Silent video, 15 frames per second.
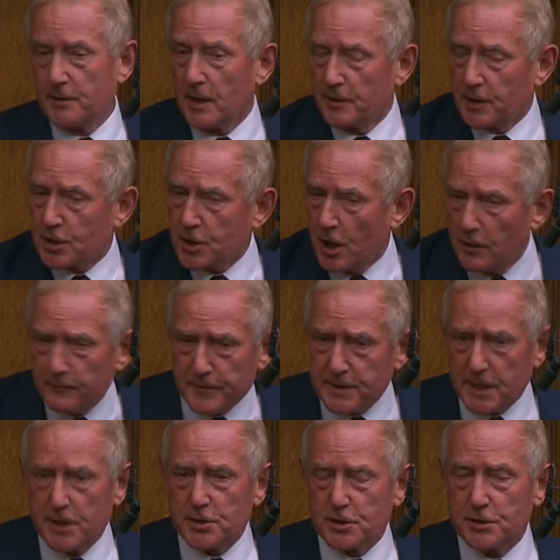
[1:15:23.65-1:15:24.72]
And the
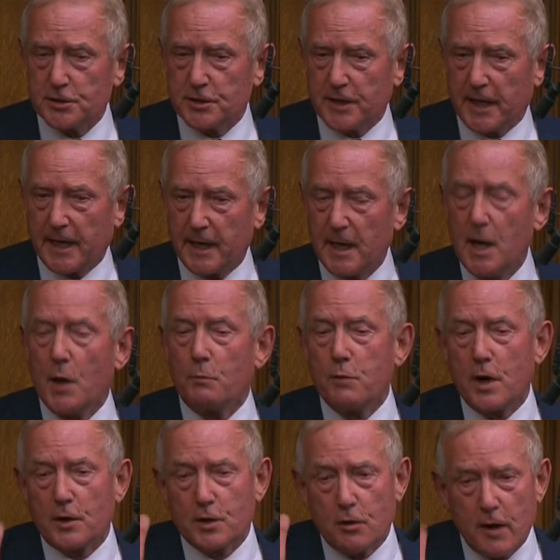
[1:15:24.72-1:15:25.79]
conversations there
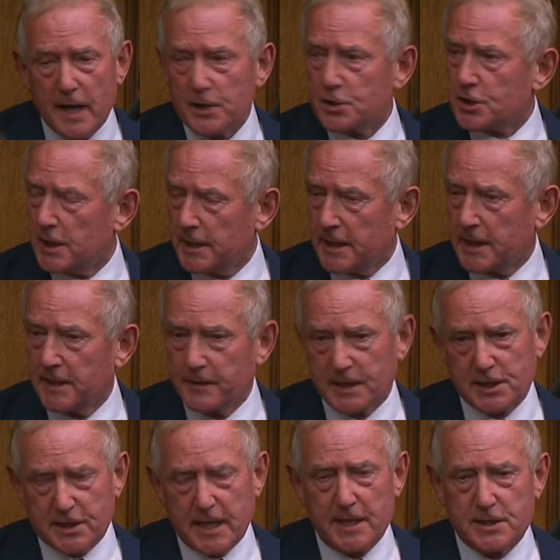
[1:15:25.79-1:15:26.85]
were quite chilling
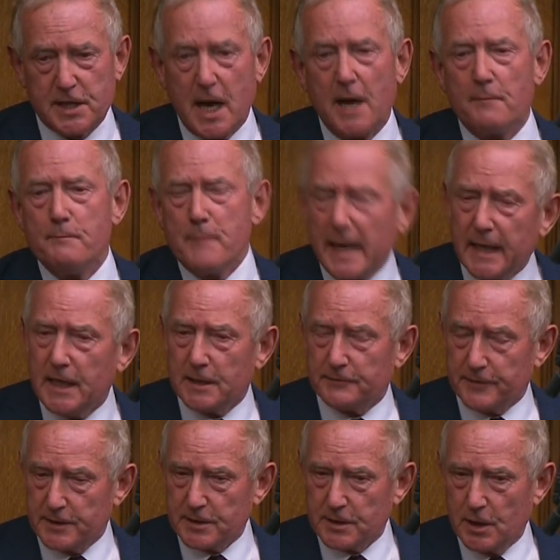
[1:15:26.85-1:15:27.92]
in the sense many
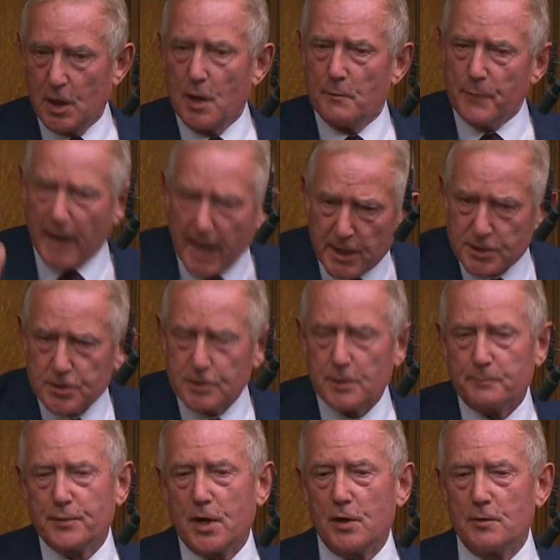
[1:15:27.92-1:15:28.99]
of us,
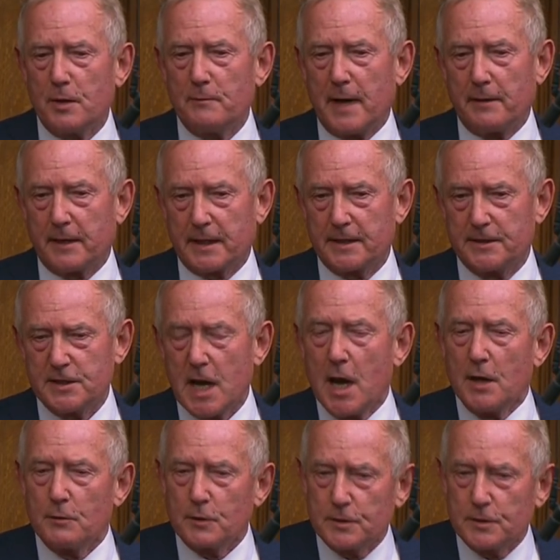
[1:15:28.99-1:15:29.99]
passionate pro-Americans,